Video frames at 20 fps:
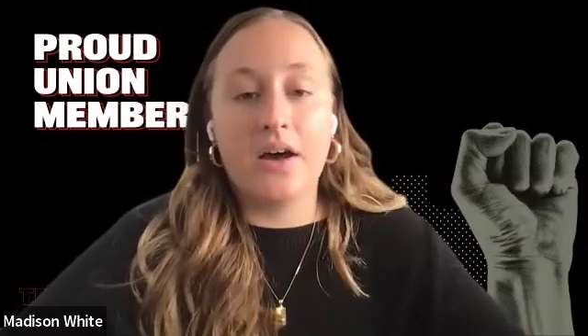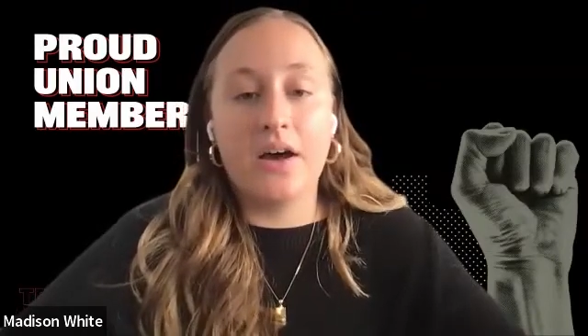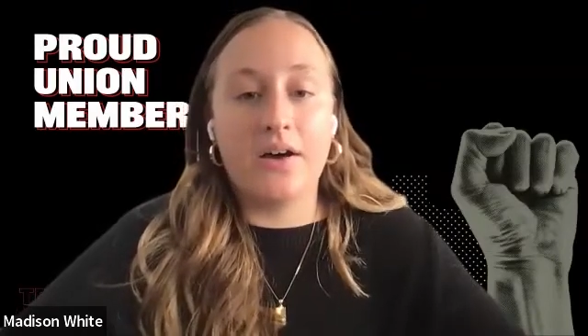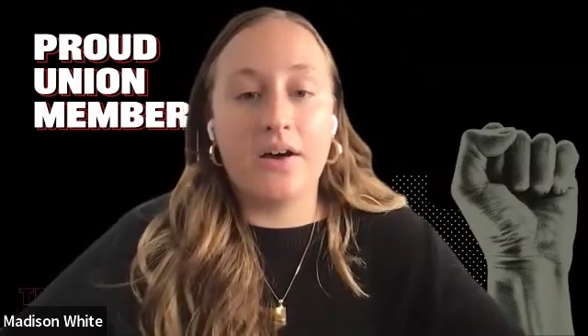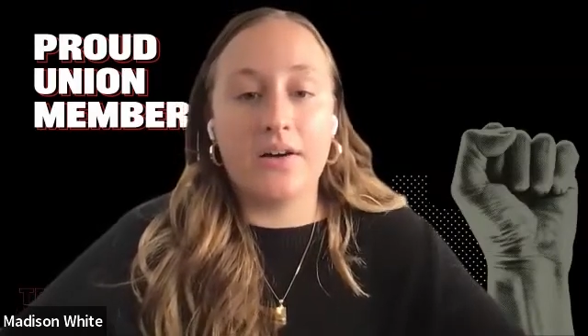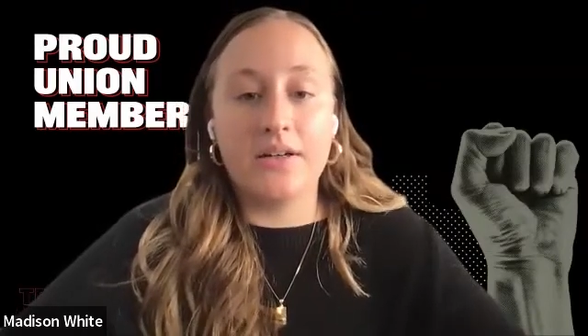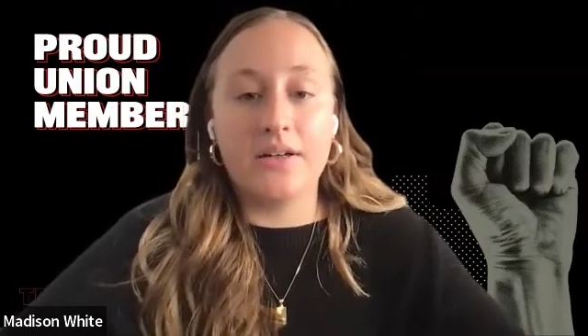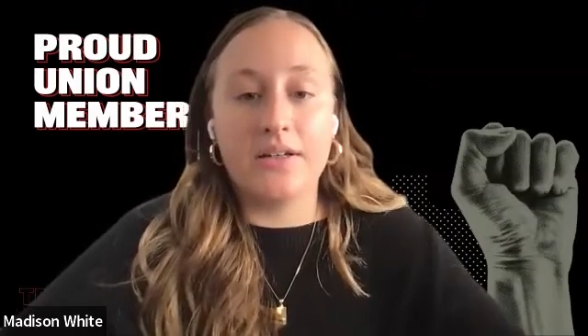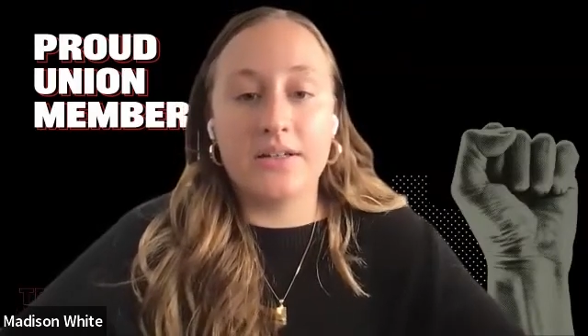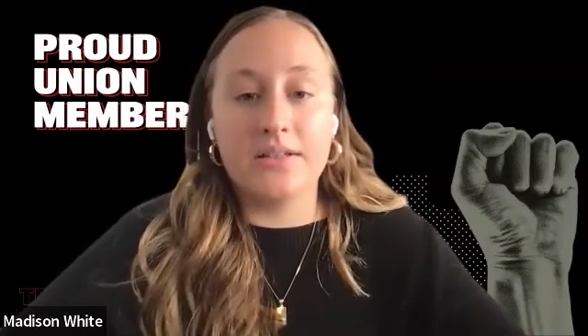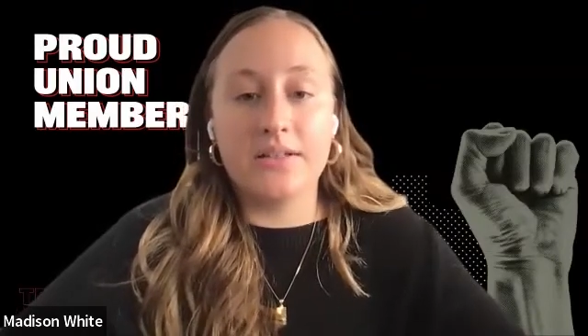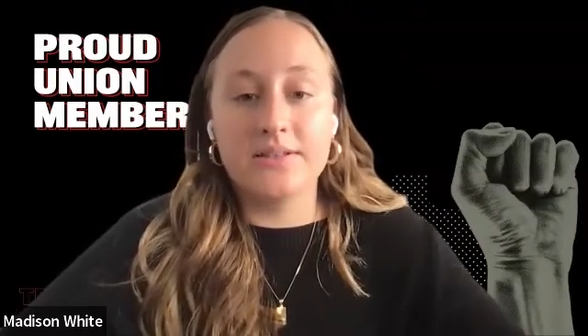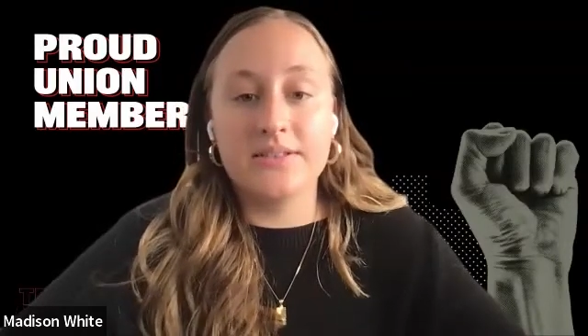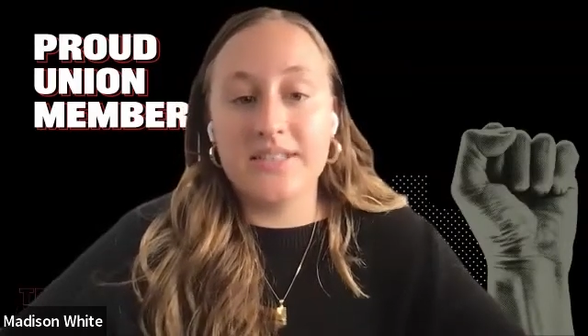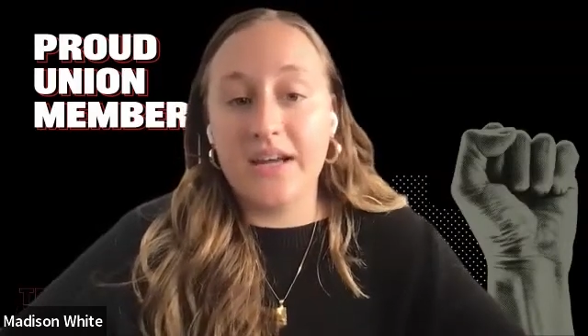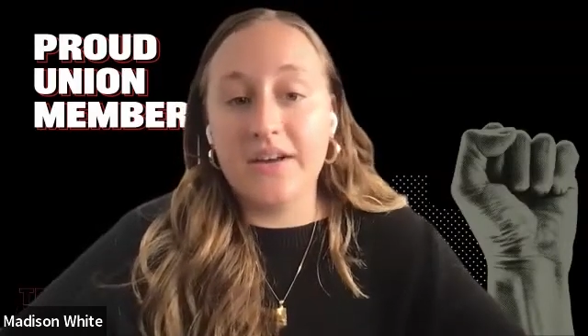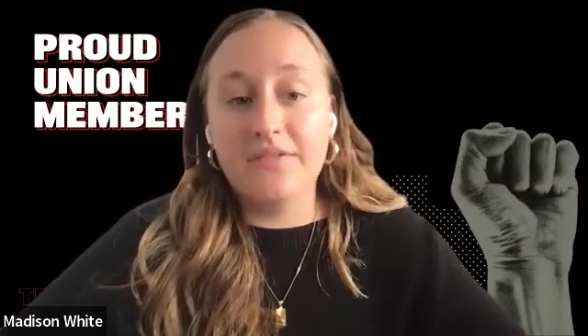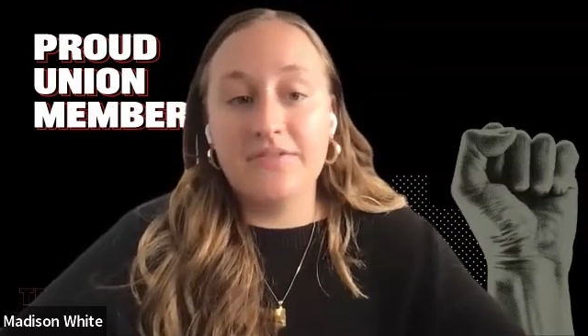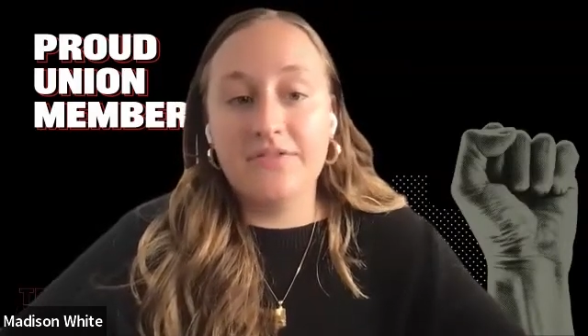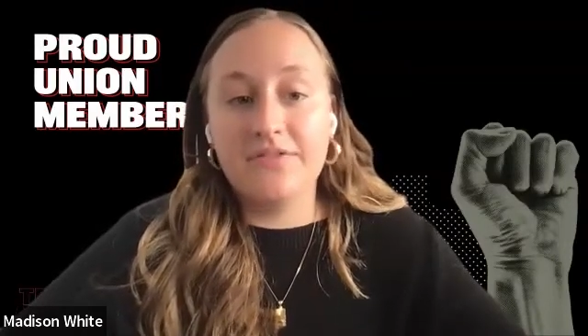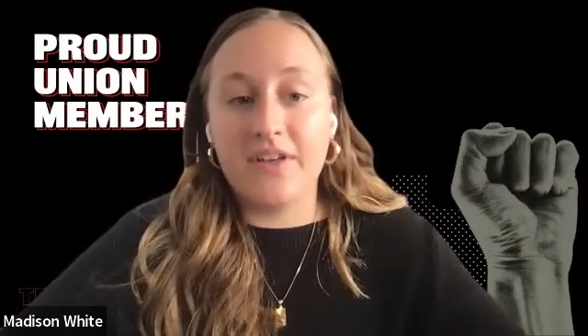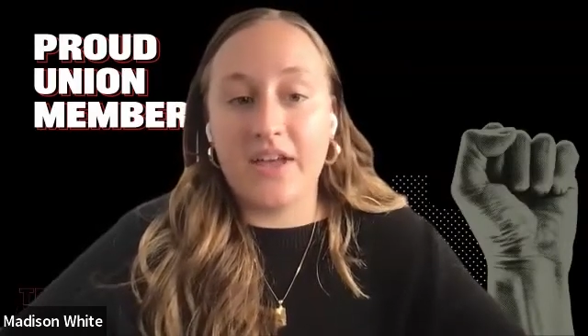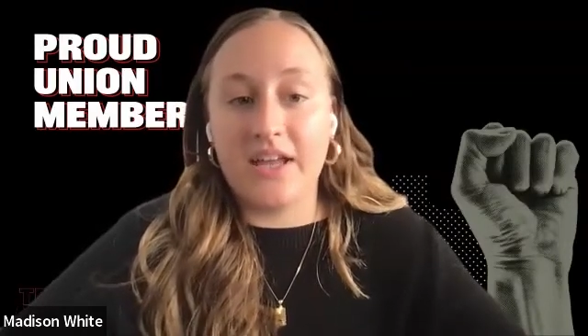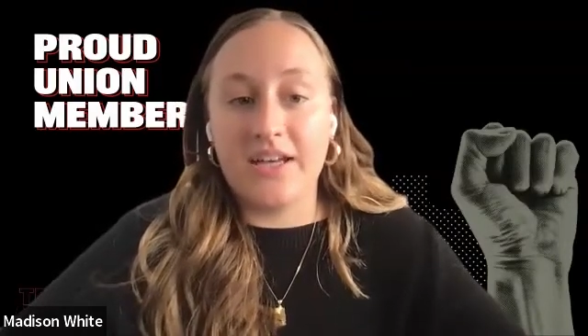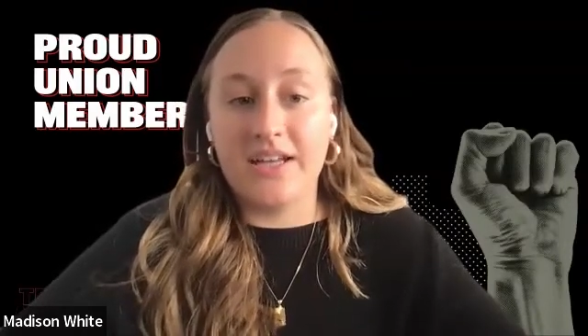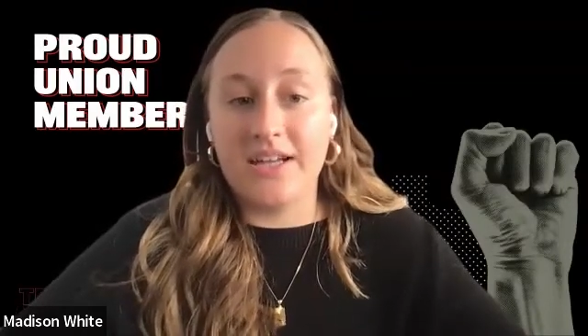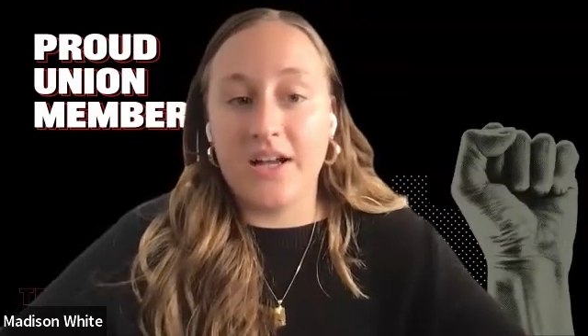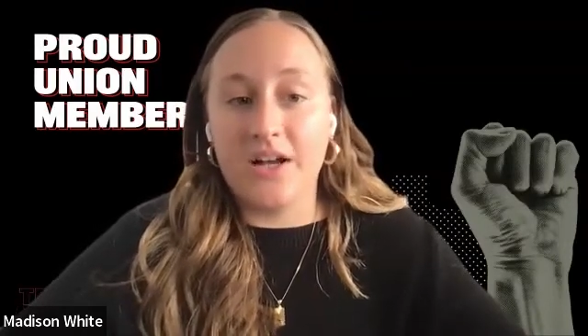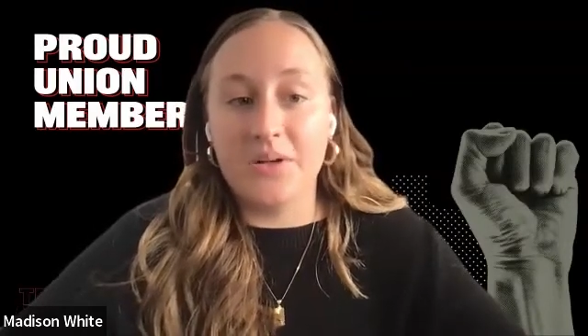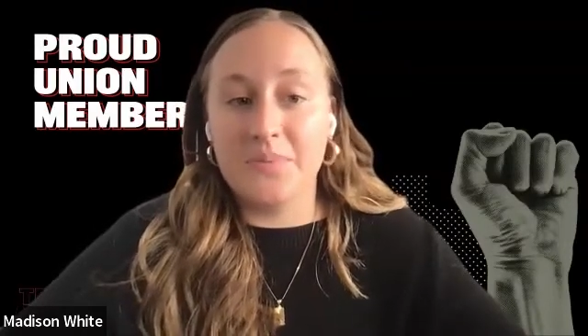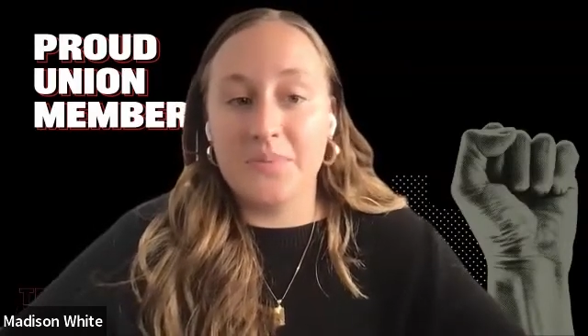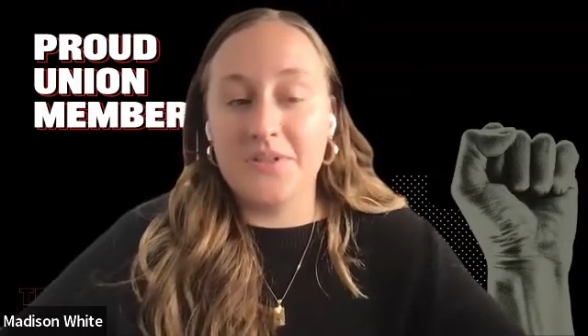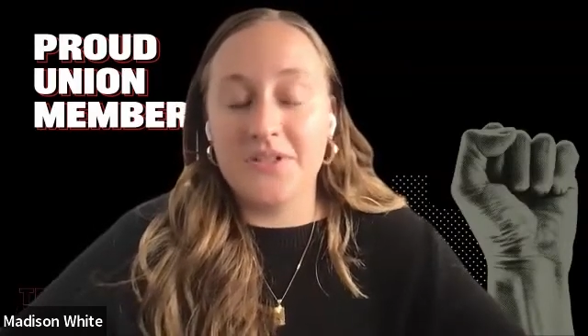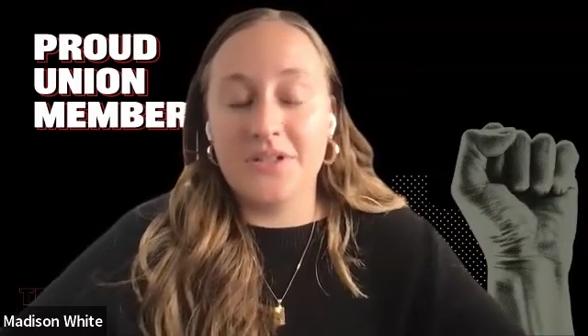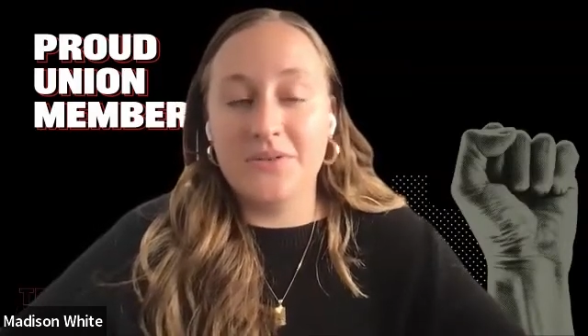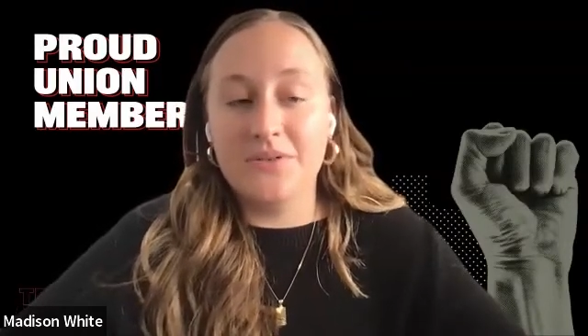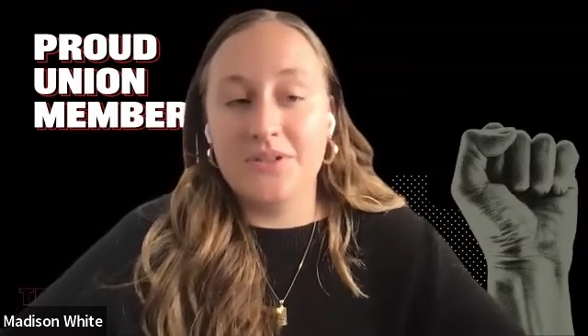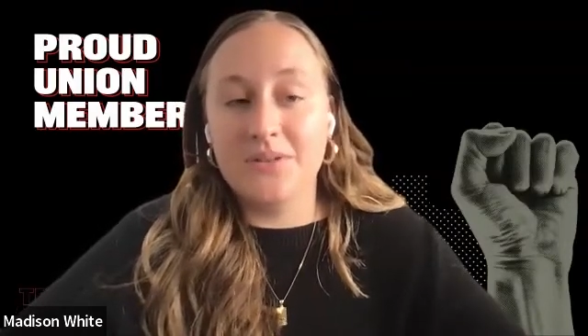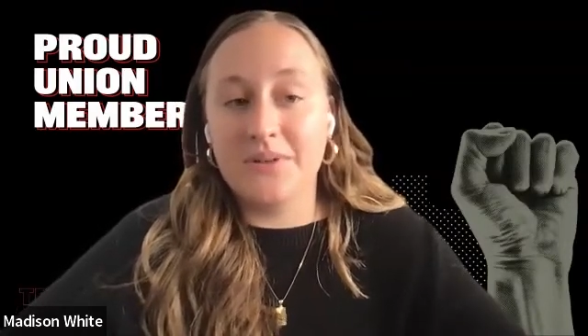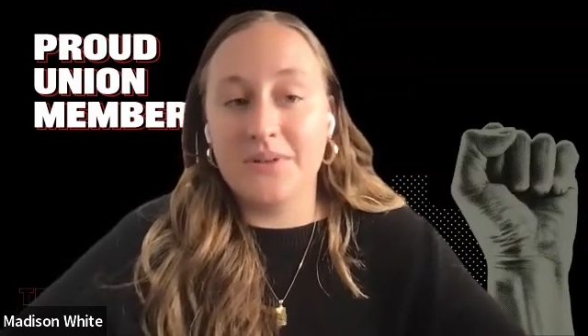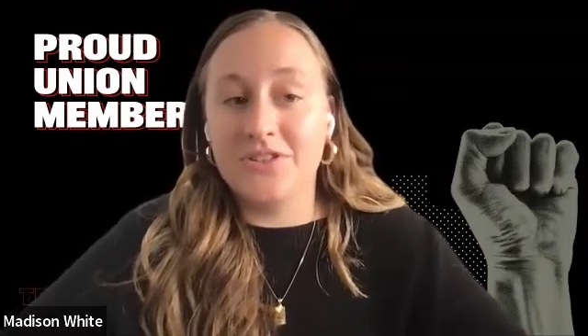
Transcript: our stuff, and it helps you to